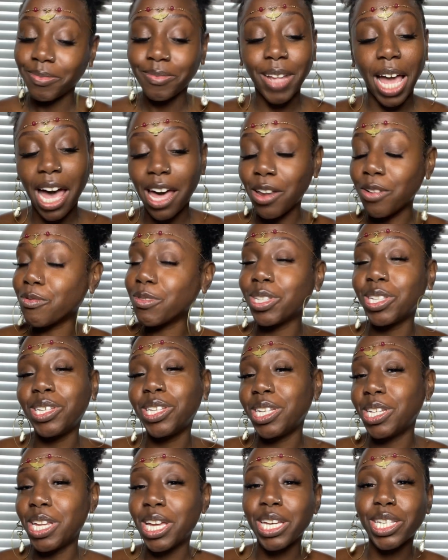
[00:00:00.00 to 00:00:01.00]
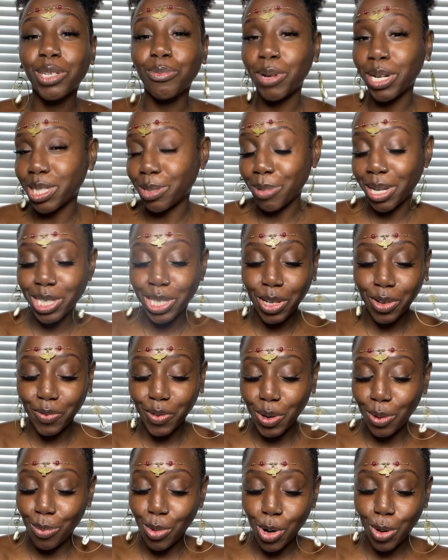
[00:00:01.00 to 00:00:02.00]
I don't really need to express myself
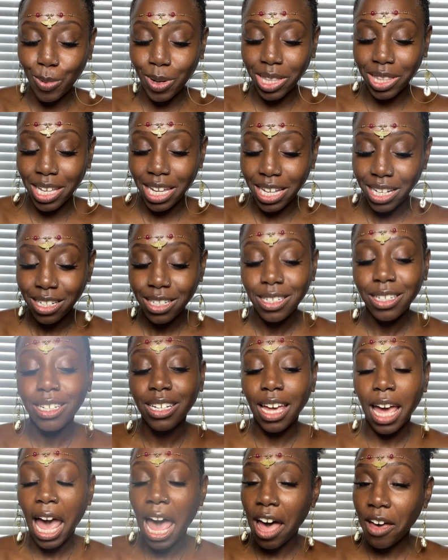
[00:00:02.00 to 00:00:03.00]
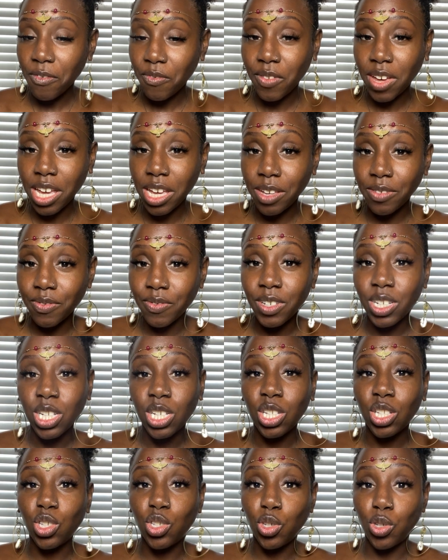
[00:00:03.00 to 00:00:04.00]
anymore with that. Have faith,
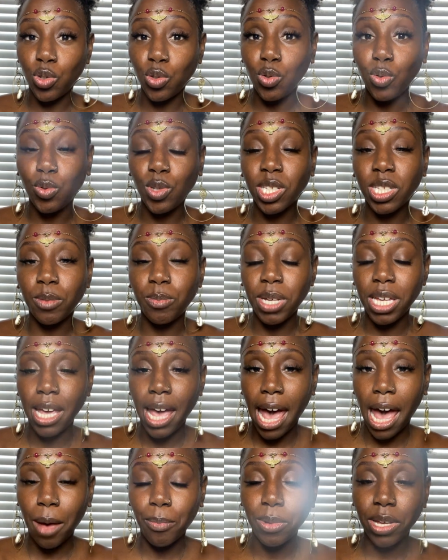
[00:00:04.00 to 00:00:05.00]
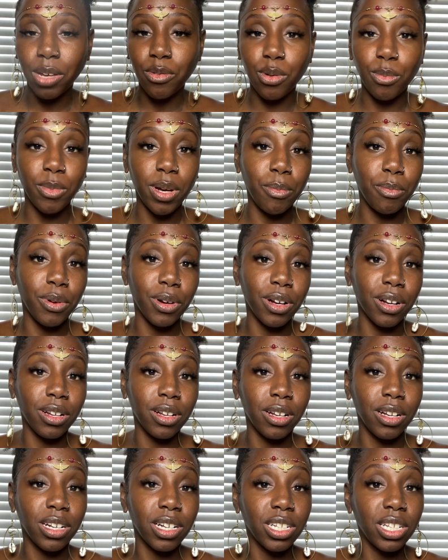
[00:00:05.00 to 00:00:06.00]
choose to be happy. Remember,
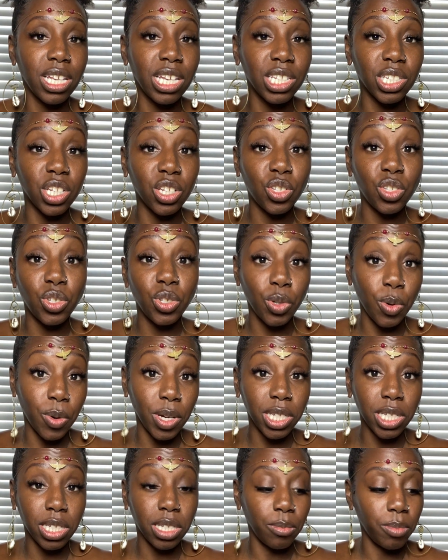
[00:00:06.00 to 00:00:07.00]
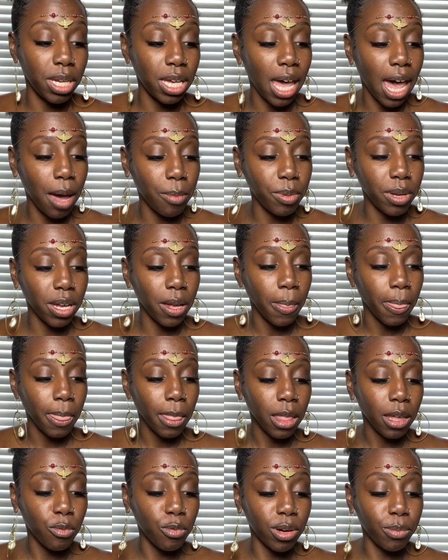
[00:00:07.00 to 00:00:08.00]
it's a choice to be happy.
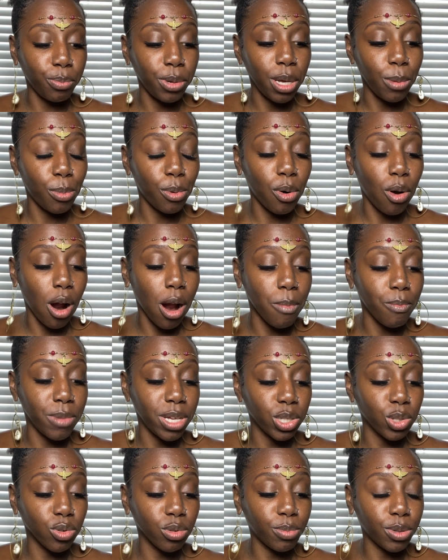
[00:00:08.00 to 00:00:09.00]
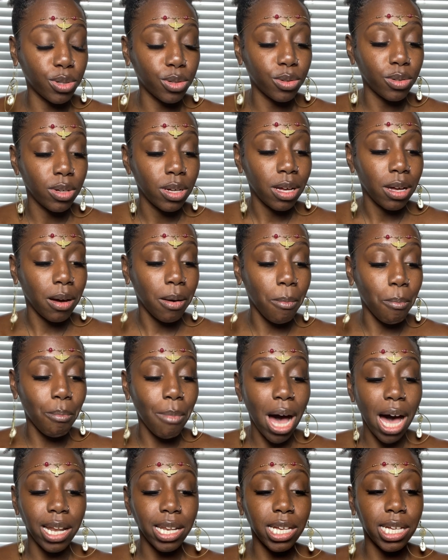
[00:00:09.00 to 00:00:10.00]
When people are miserable,
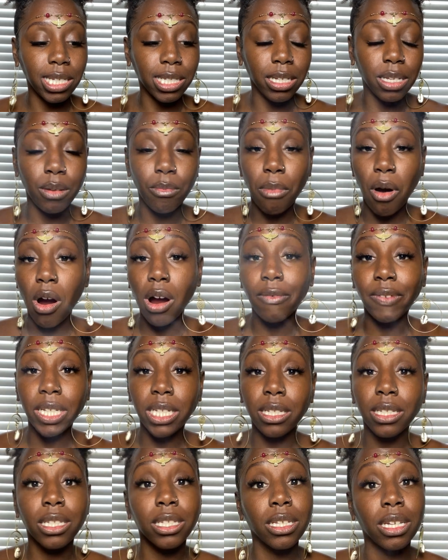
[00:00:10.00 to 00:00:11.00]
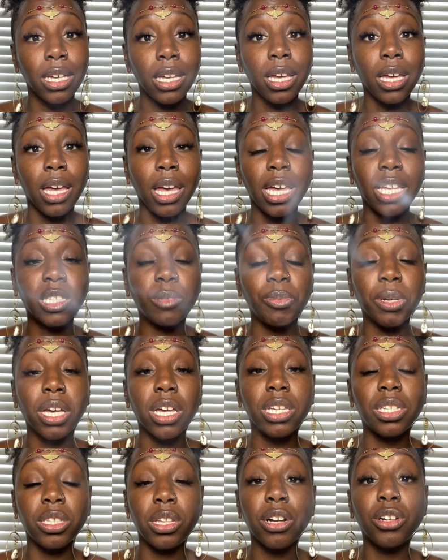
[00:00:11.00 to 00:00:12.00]
Molly's and Marvin's, it's
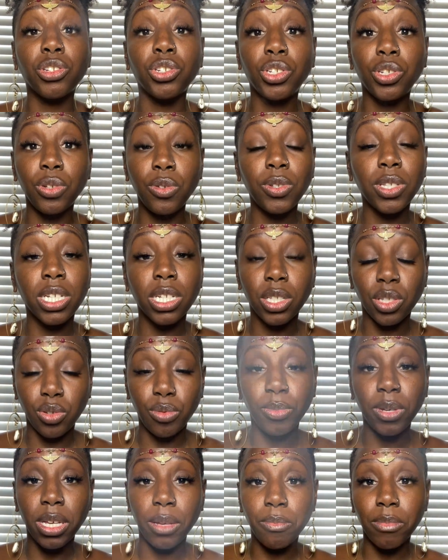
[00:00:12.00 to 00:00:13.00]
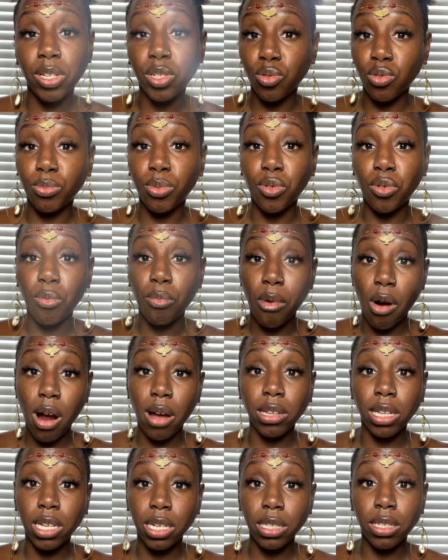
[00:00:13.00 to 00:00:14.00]
because they're choosing to be miserable
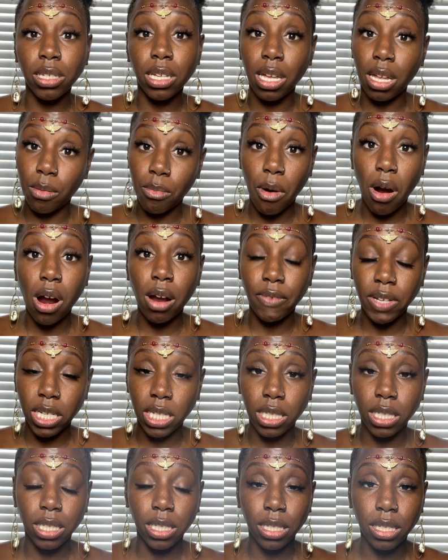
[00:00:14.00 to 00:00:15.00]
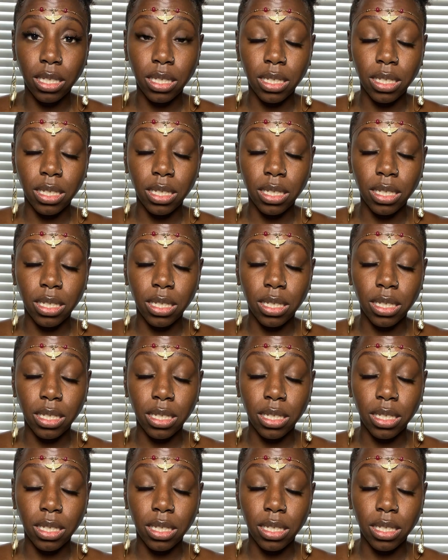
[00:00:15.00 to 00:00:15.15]
Marleys and Marvins.